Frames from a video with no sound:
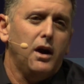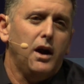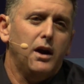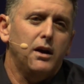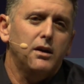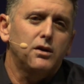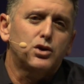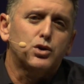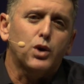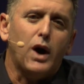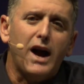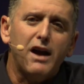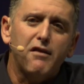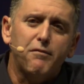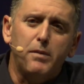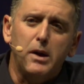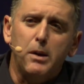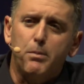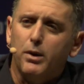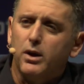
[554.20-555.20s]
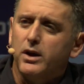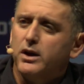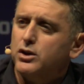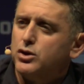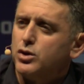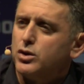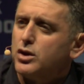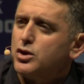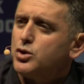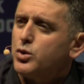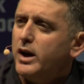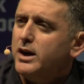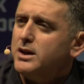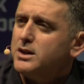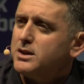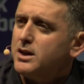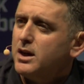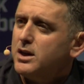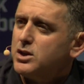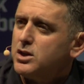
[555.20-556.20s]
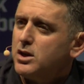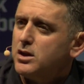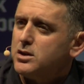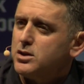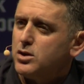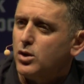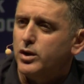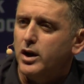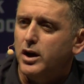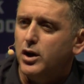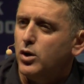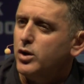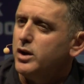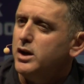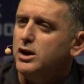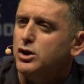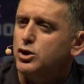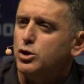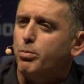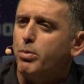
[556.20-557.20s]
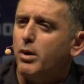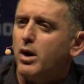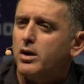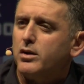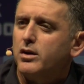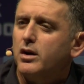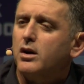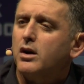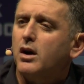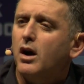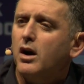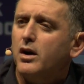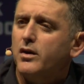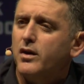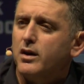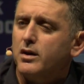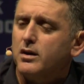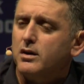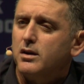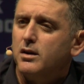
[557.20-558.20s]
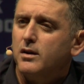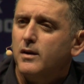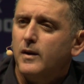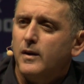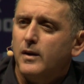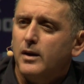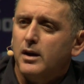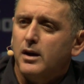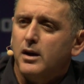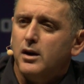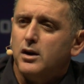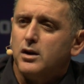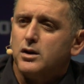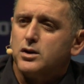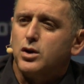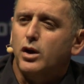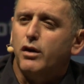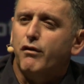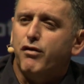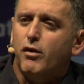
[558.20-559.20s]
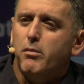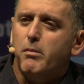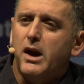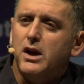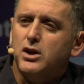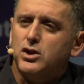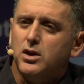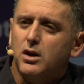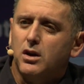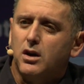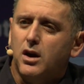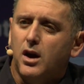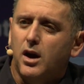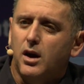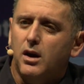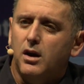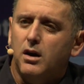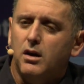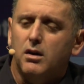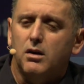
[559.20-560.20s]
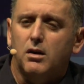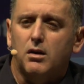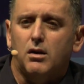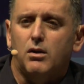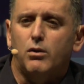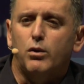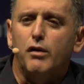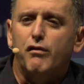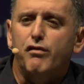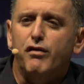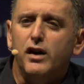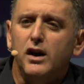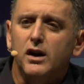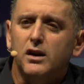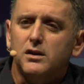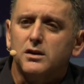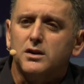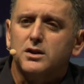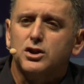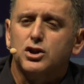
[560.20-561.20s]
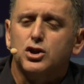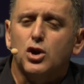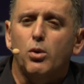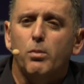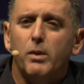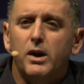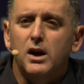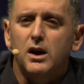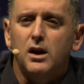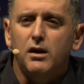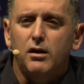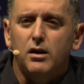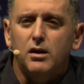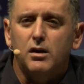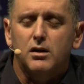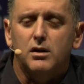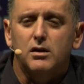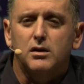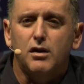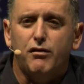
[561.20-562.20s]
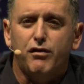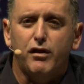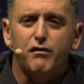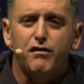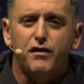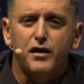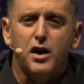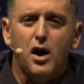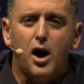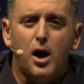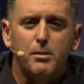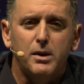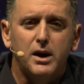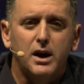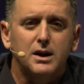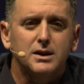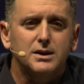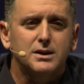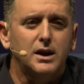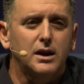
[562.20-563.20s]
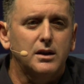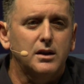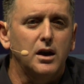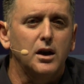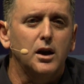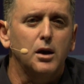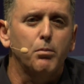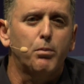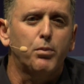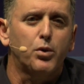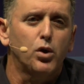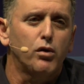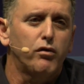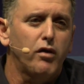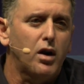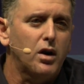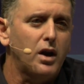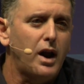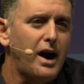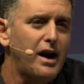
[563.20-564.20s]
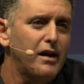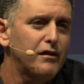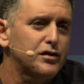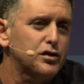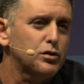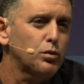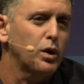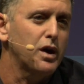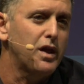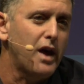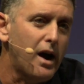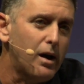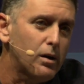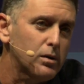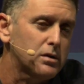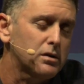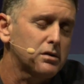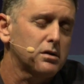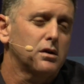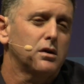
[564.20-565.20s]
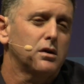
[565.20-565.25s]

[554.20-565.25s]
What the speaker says: and drive people into the train station so they don't need to park their car there? So information can reveal so many different phenomena that can improve our lives without